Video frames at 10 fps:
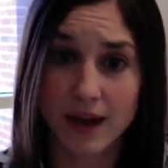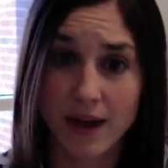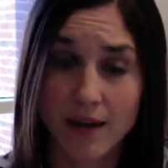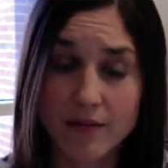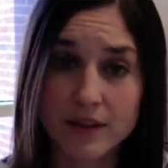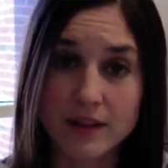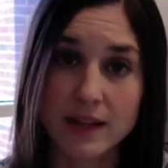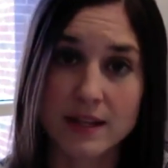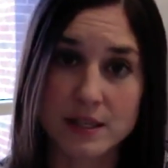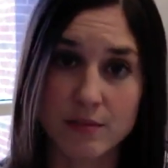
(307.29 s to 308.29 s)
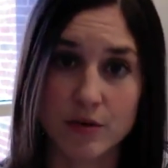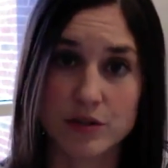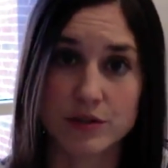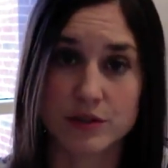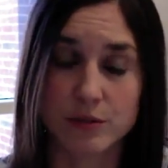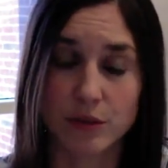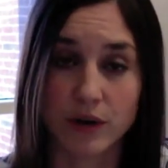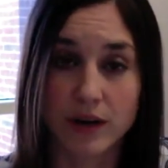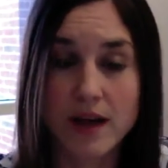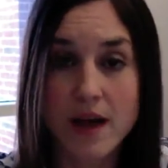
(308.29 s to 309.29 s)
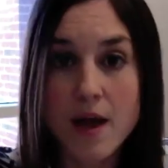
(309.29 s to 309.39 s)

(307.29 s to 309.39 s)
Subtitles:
have. That's emotional support.